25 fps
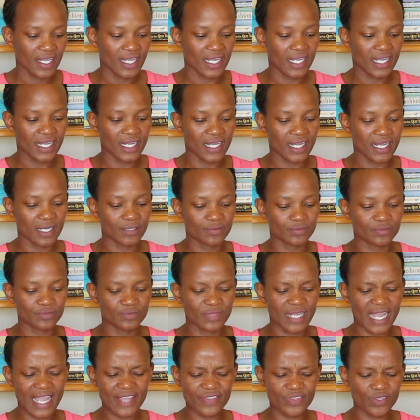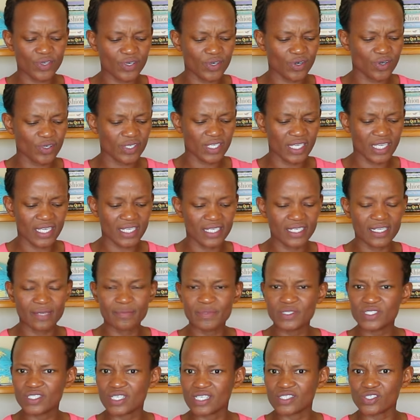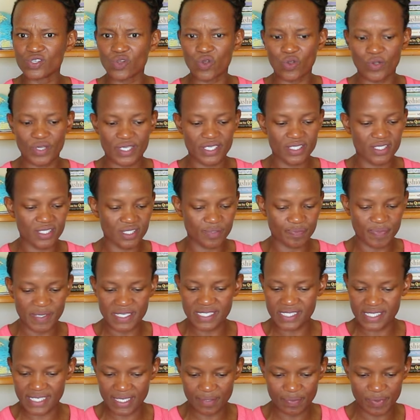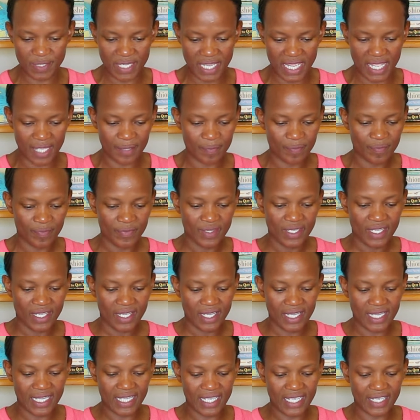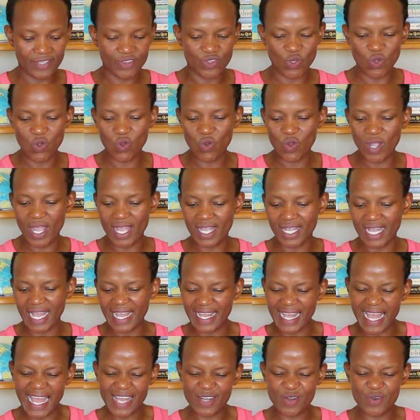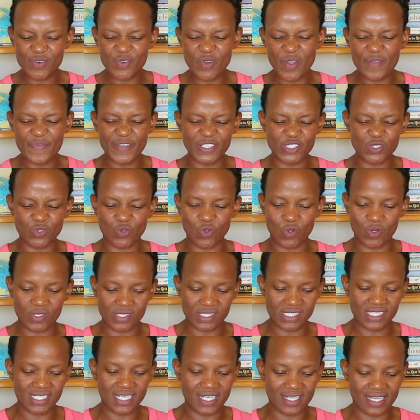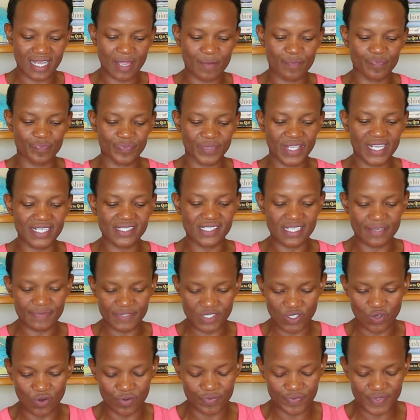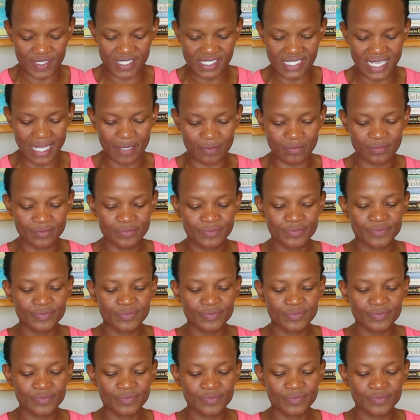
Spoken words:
I thought, okay, let me just hold this payslip here. Though I don't know if I should consider them a safety officer,